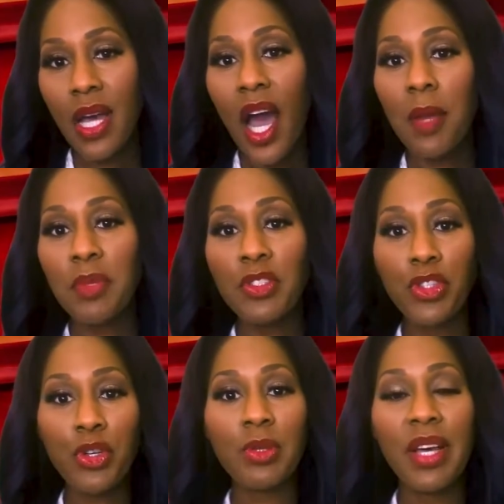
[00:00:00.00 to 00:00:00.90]
the high blood
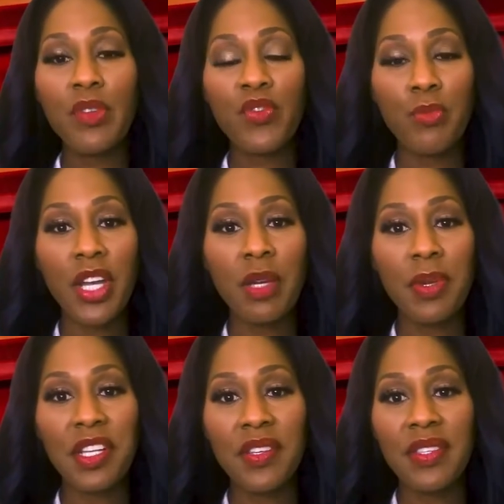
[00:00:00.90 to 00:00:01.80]
sugar levels from
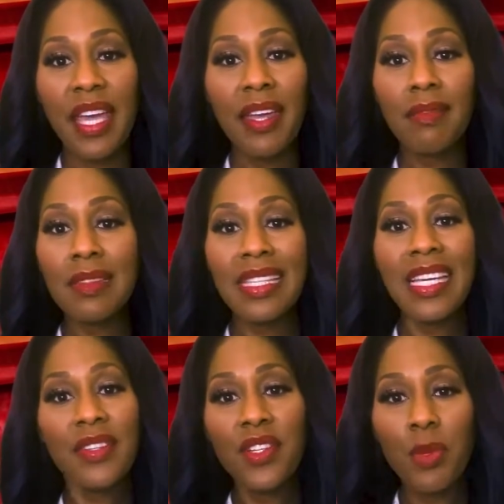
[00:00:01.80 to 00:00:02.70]
diabetes can
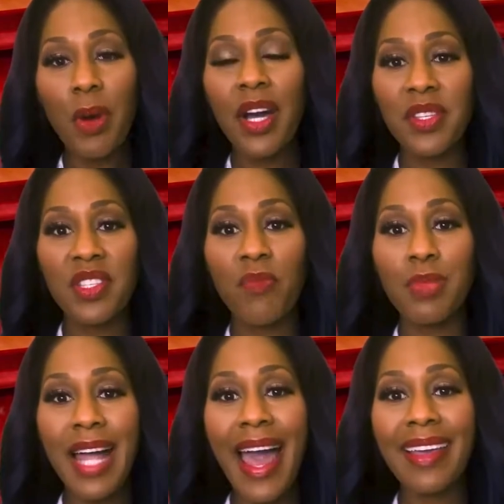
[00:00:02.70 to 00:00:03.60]
lead to deposits of
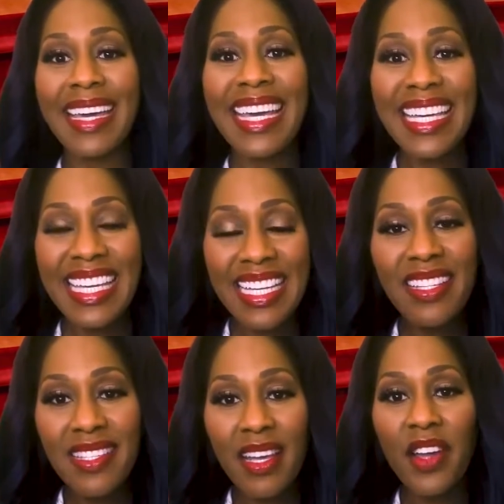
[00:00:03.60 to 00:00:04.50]
plaque
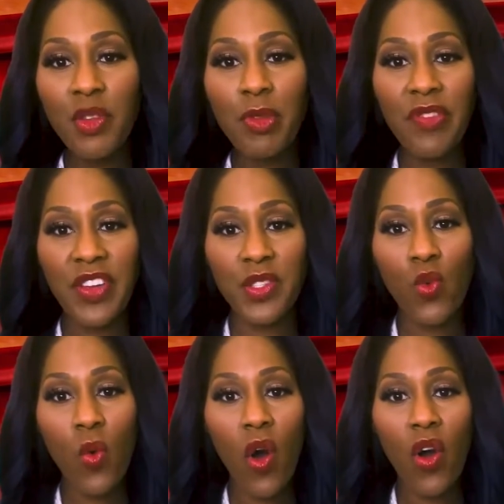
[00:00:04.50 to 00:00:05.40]
inside the blood vessel
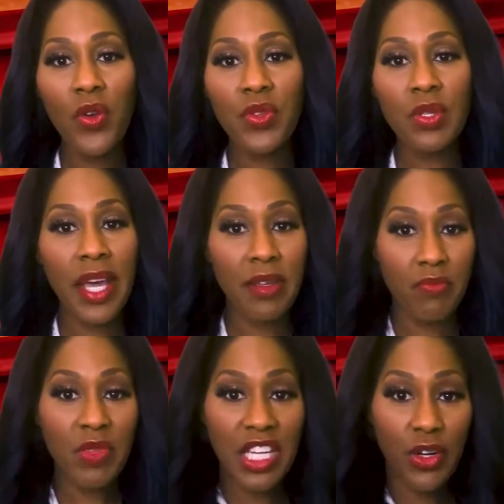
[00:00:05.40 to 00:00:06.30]
walls, like
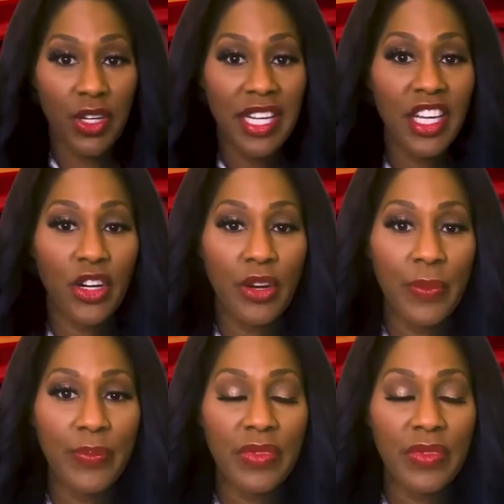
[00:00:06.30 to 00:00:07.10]
here and here.